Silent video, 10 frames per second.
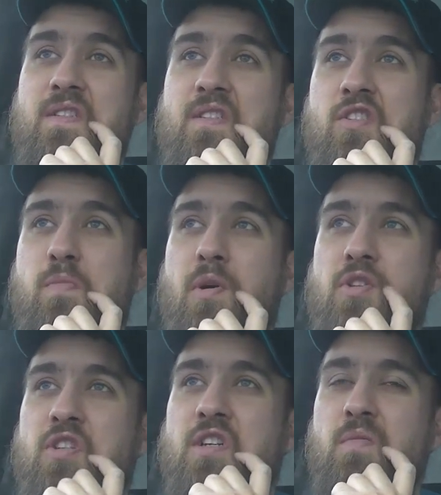
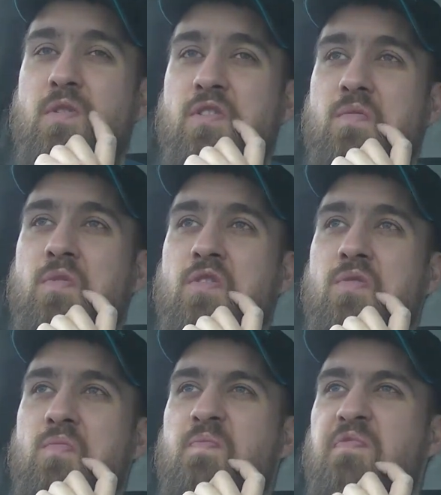sponging it
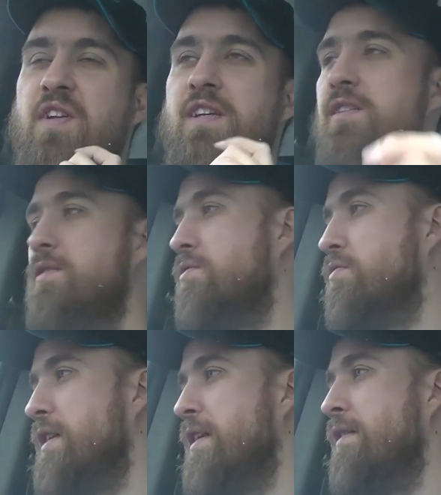wasn't finishing
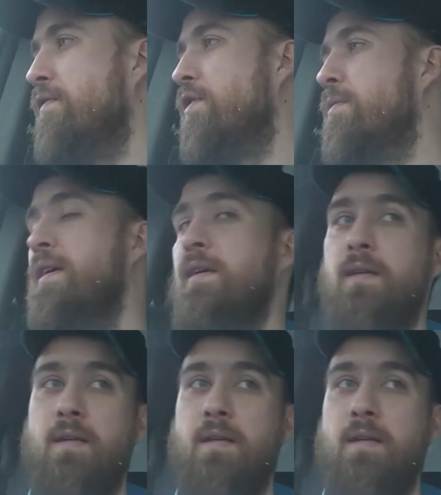greatly for me.